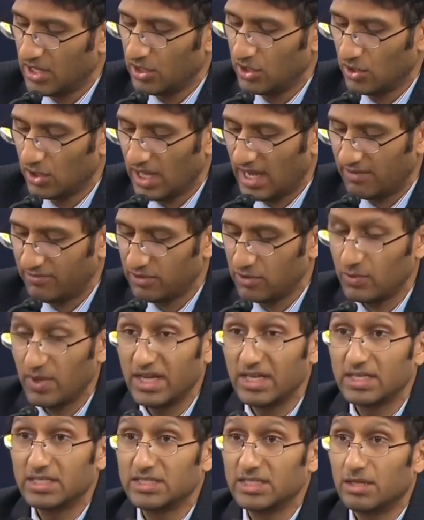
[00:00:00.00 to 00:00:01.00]
you'll have to
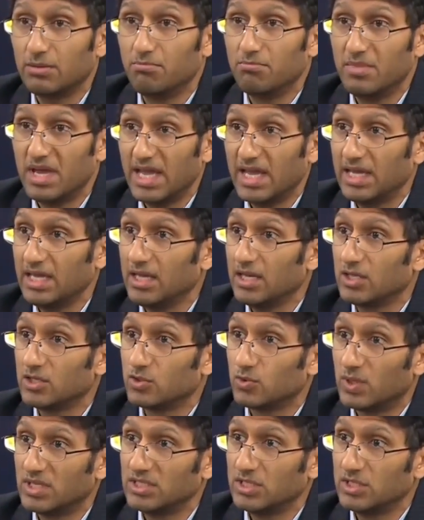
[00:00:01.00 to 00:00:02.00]
wait until May
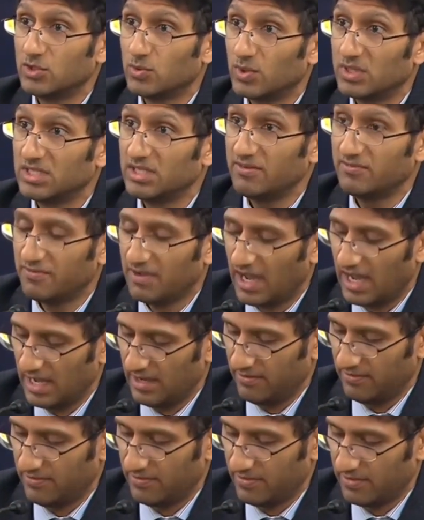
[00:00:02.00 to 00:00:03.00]

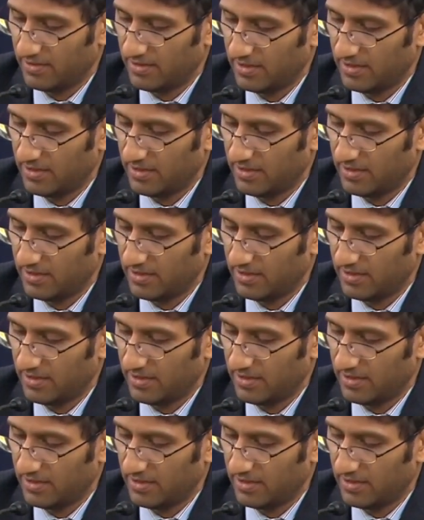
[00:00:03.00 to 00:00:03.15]
2025